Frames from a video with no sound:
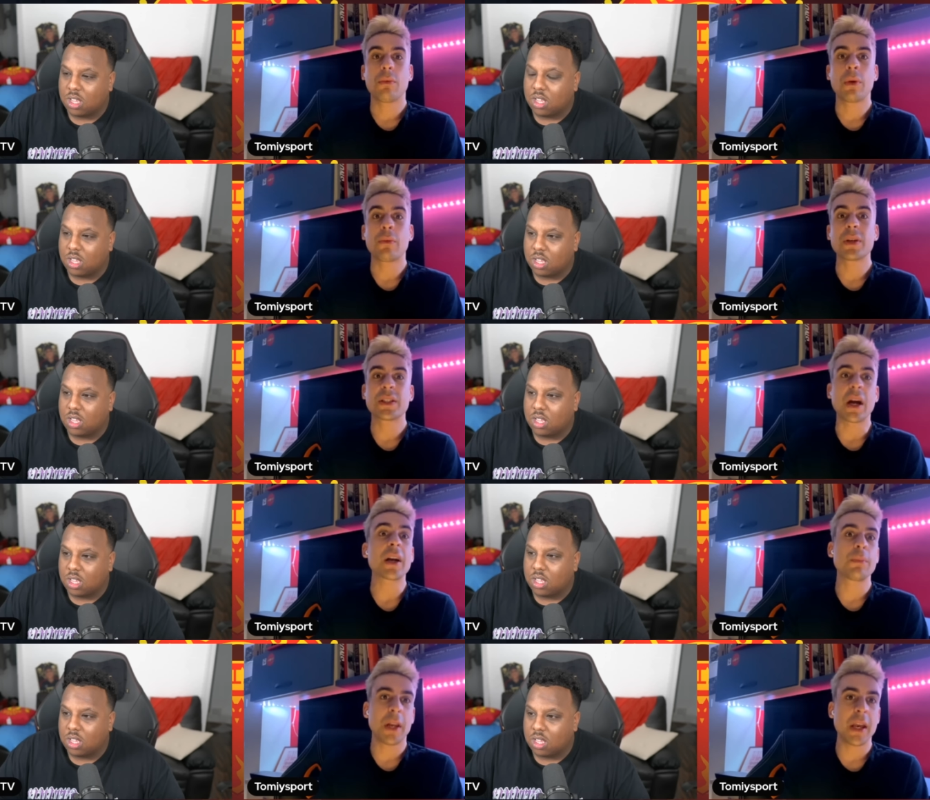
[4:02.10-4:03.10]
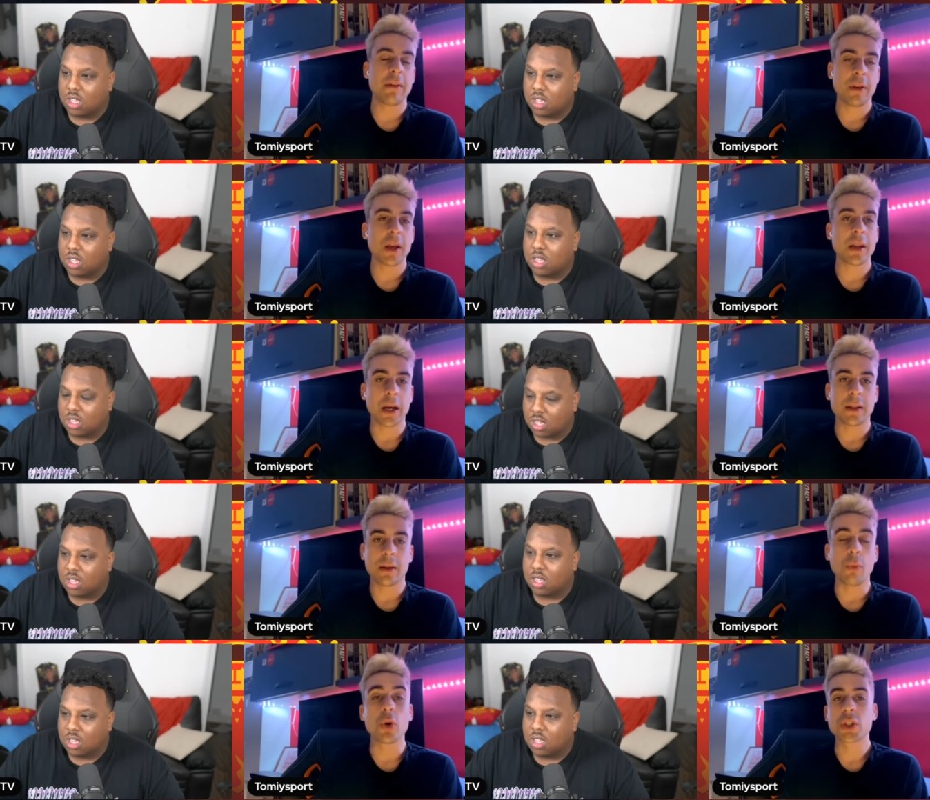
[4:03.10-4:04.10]
Speaker 1: when we start believing that
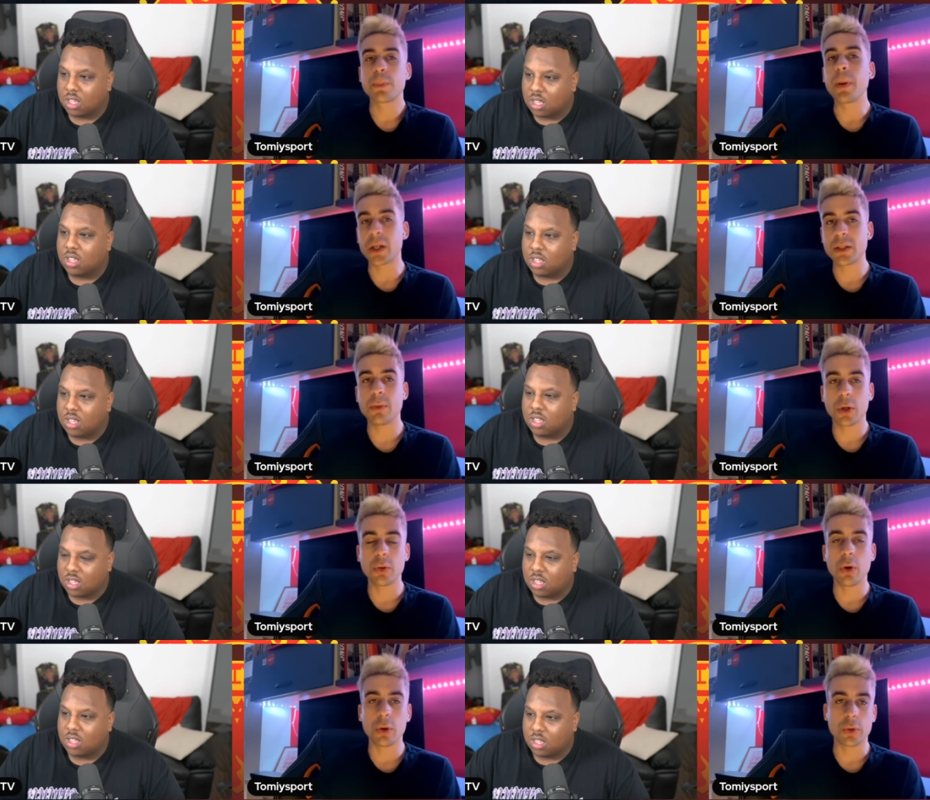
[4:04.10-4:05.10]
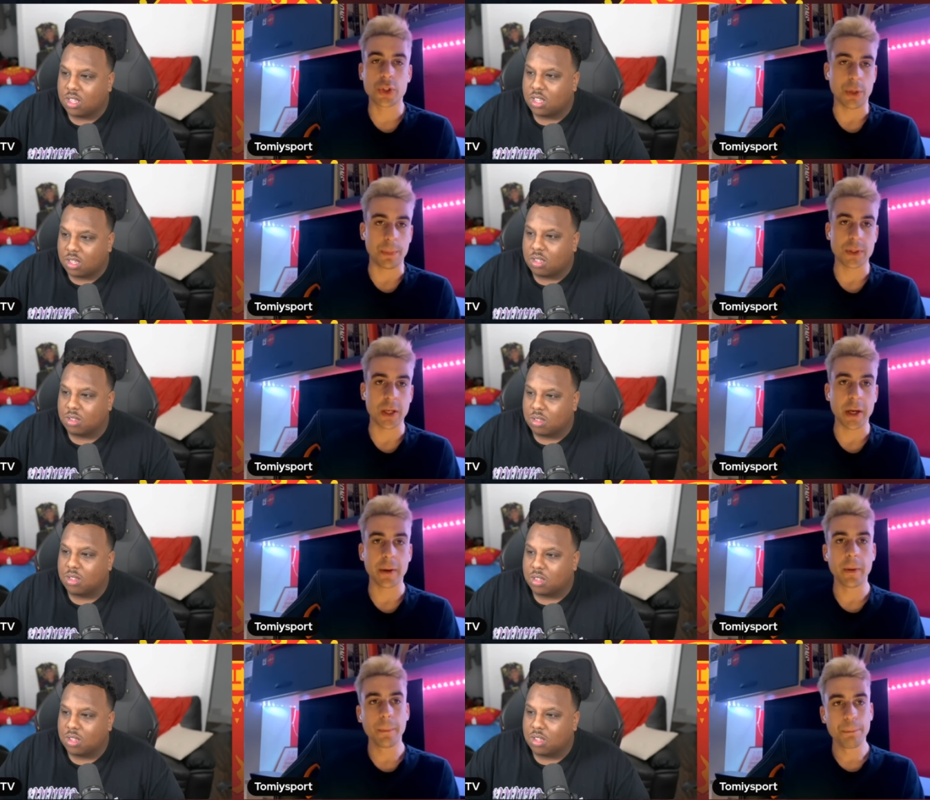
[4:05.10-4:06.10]
it was possible to go to champions league
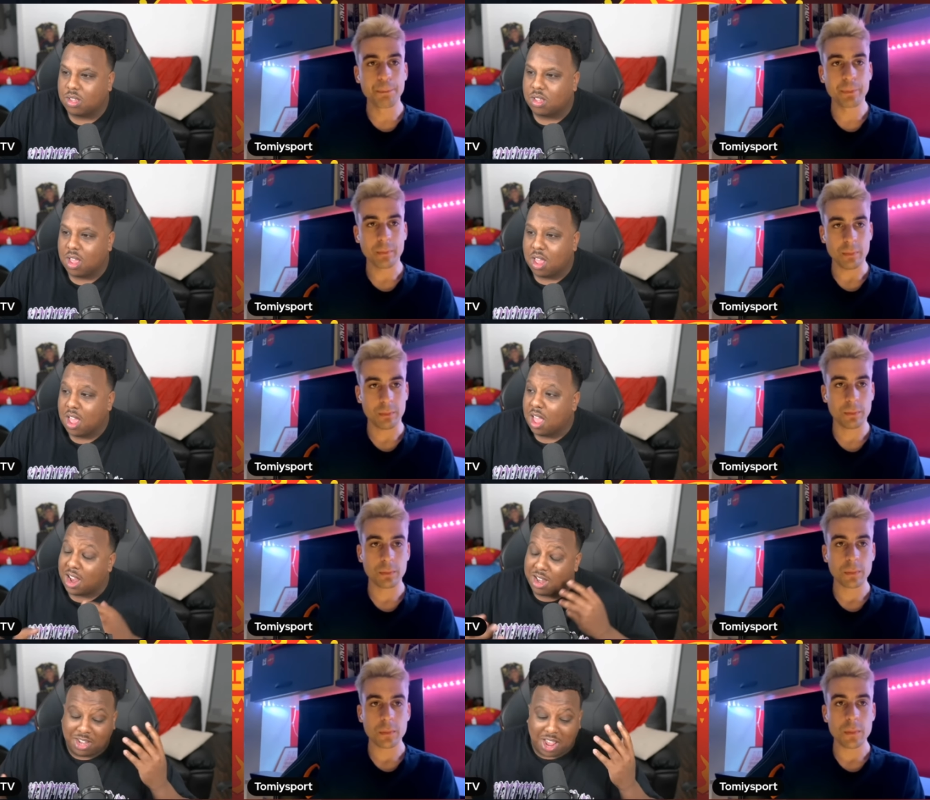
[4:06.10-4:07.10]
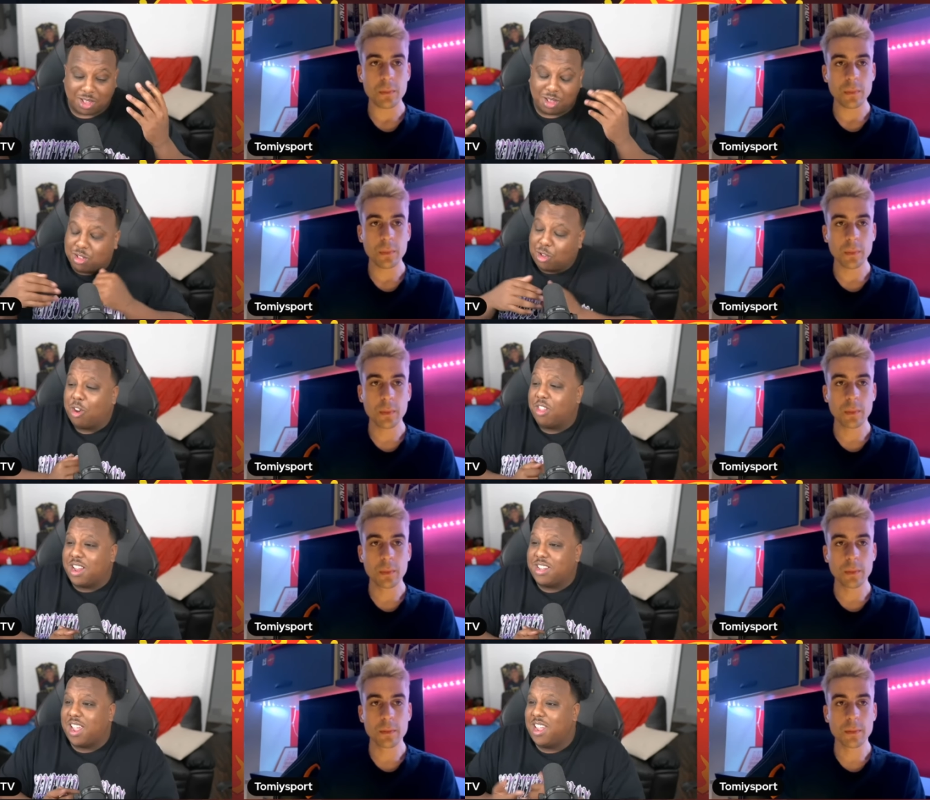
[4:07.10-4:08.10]
Speaker 2: and guess who scored on that
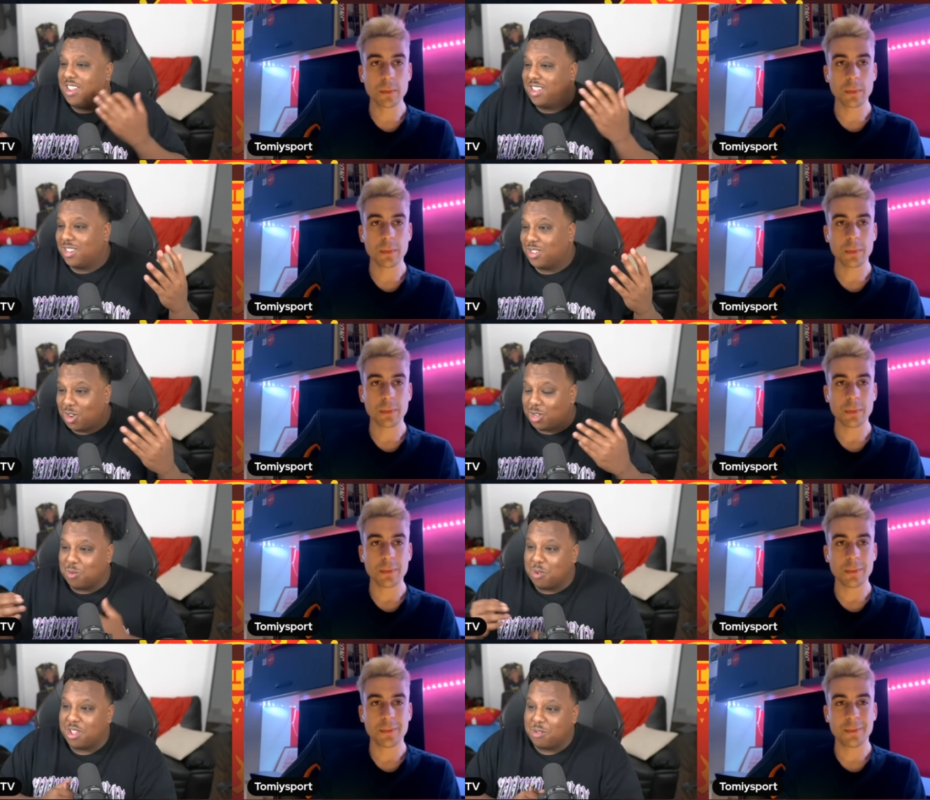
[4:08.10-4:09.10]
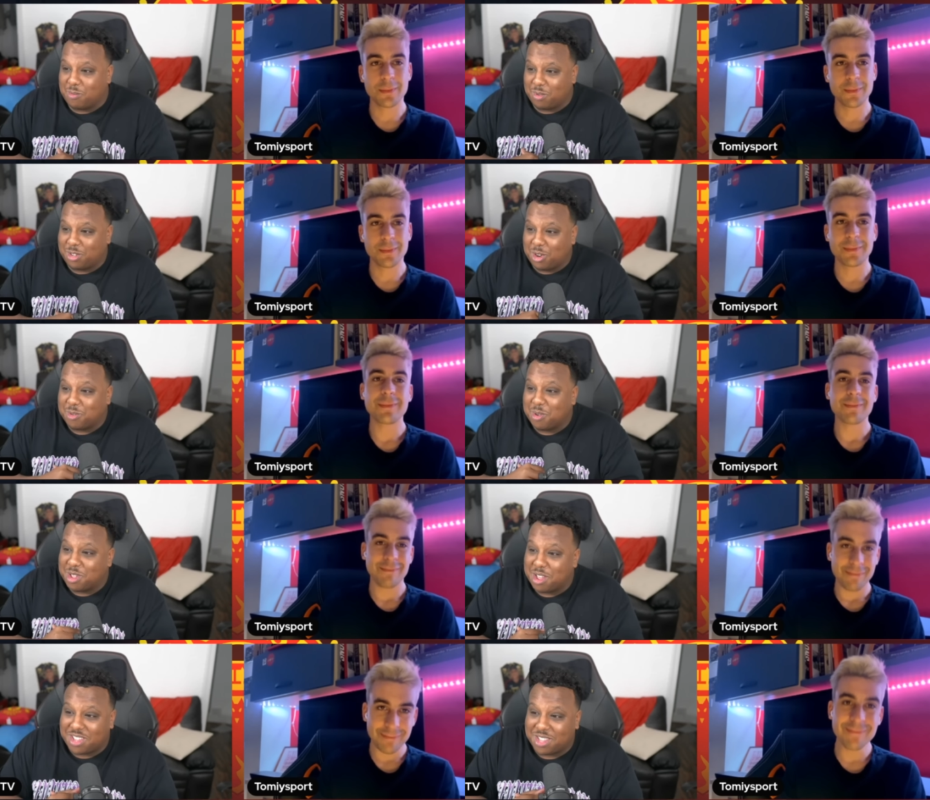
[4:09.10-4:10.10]
day Joshua Joshua
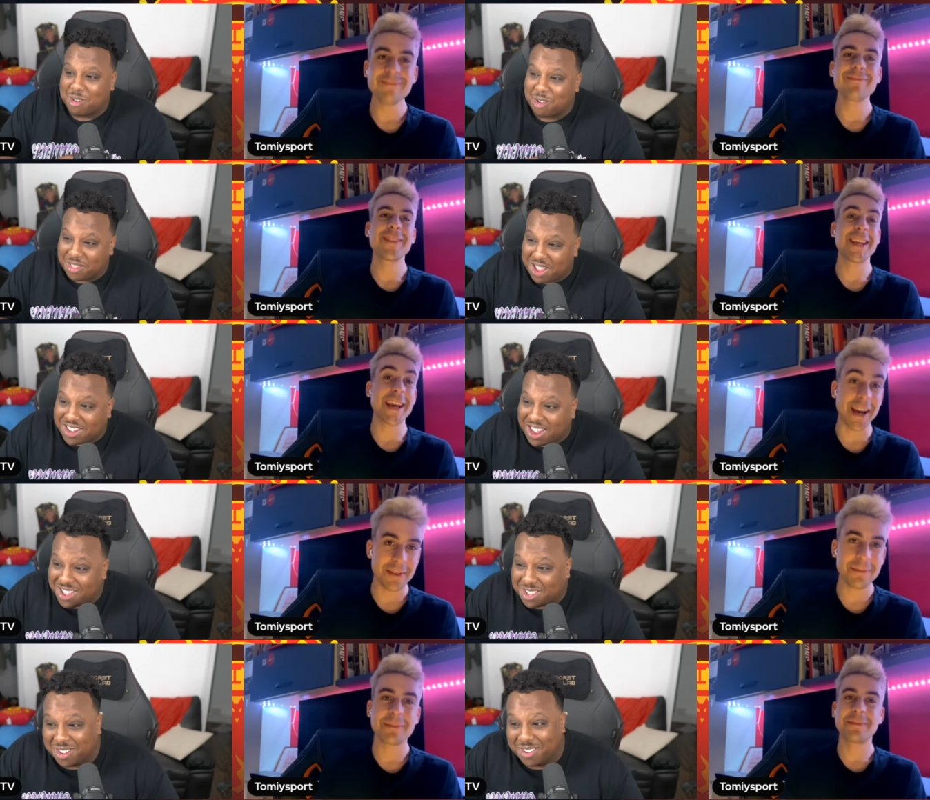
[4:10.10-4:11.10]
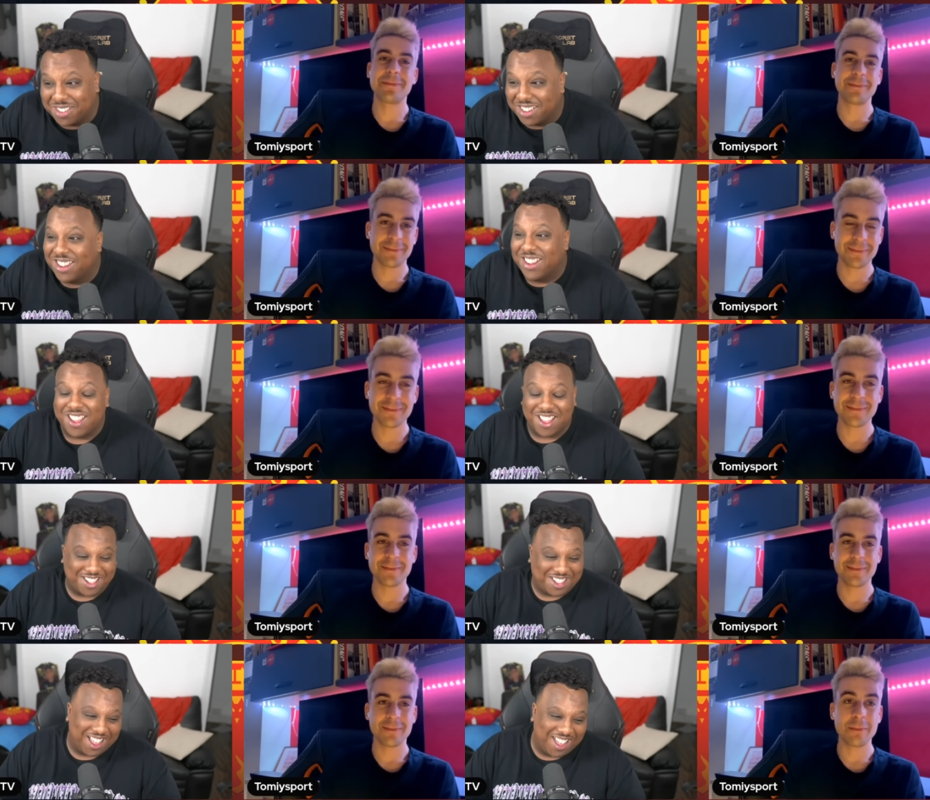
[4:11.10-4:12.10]
Zirkzee scored on that day, yeah. so
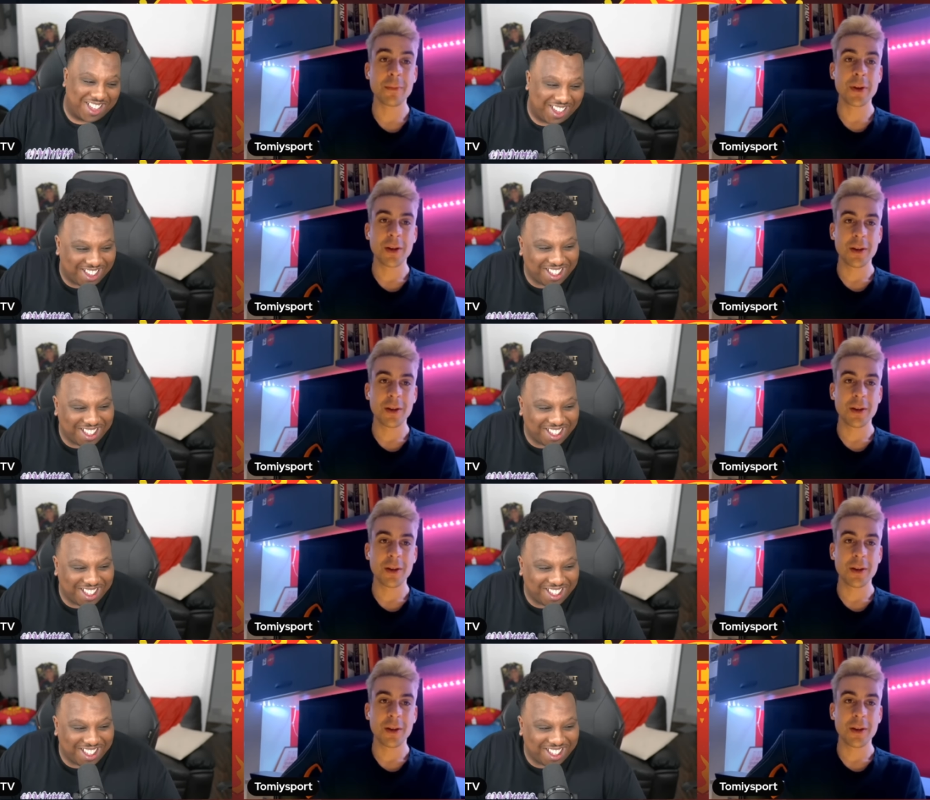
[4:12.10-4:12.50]
it's uh,